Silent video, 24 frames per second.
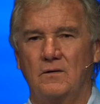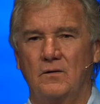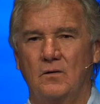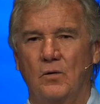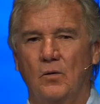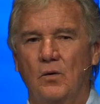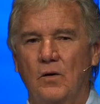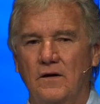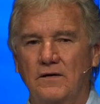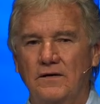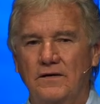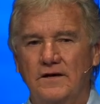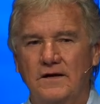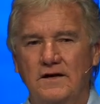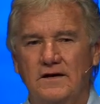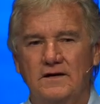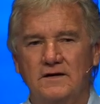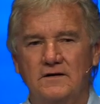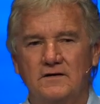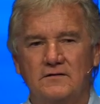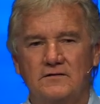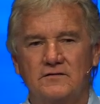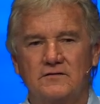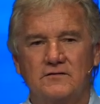one that
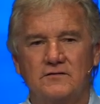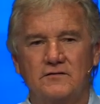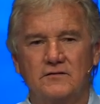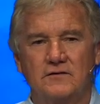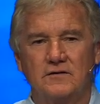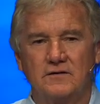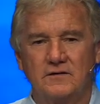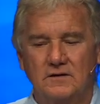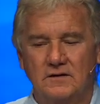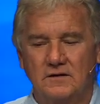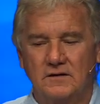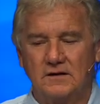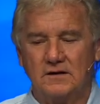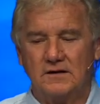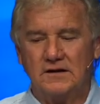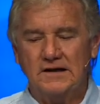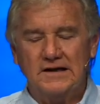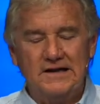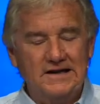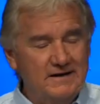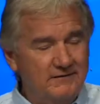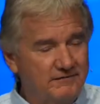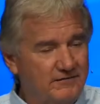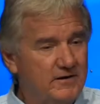is
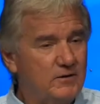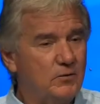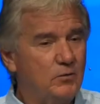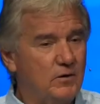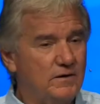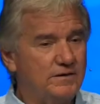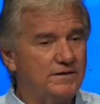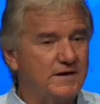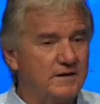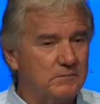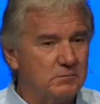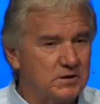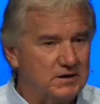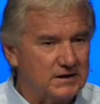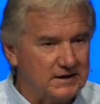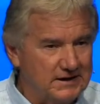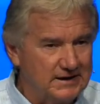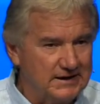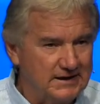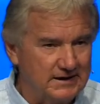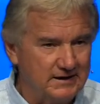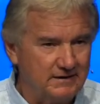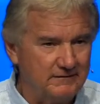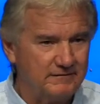living what they
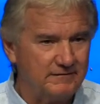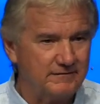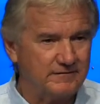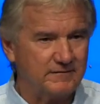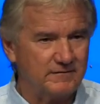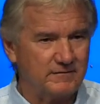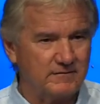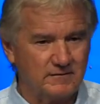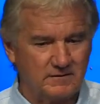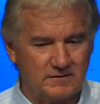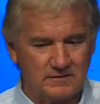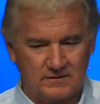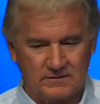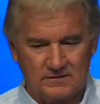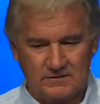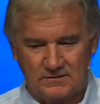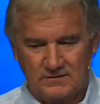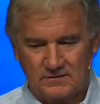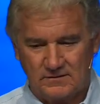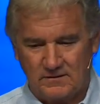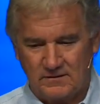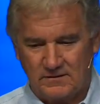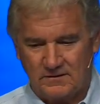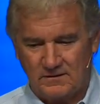believe
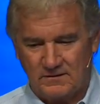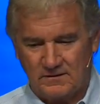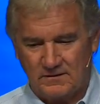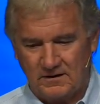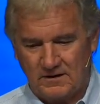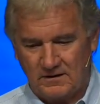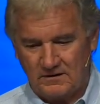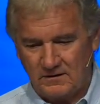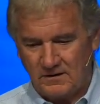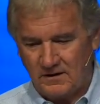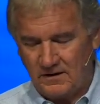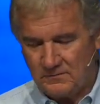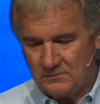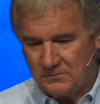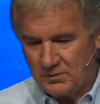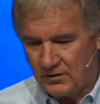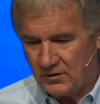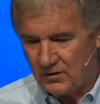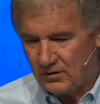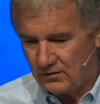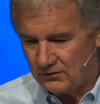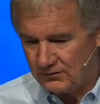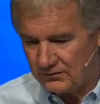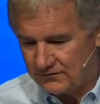and
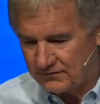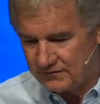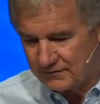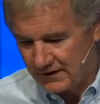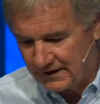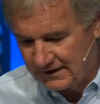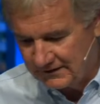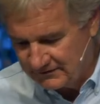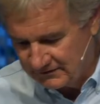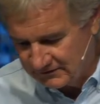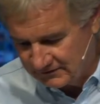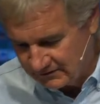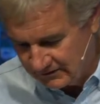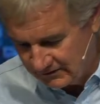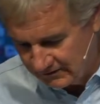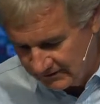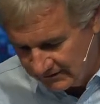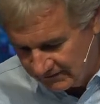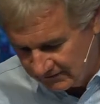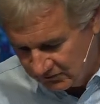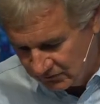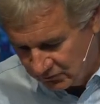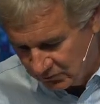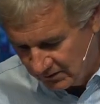Paul phrases it
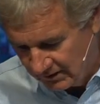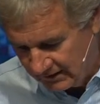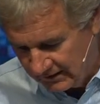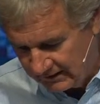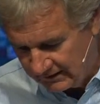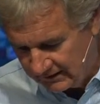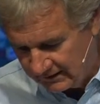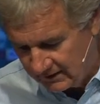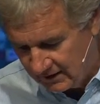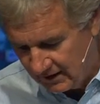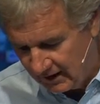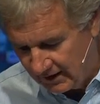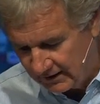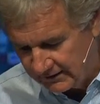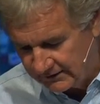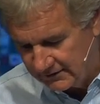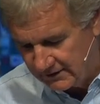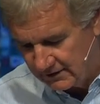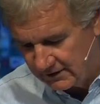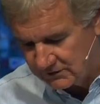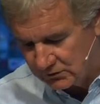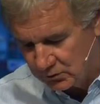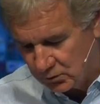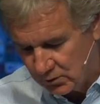this way
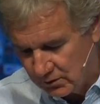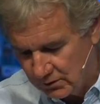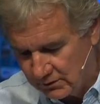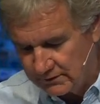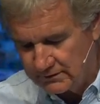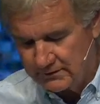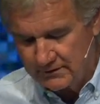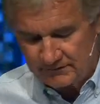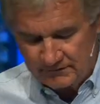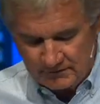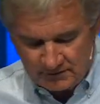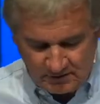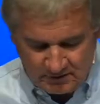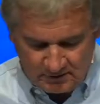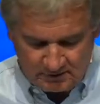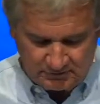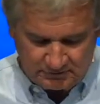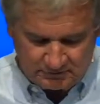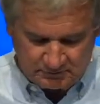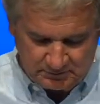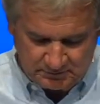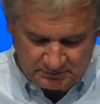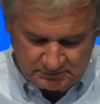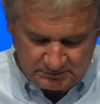conduct worthy of the
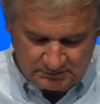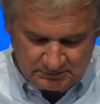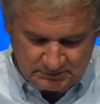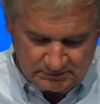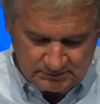gospel.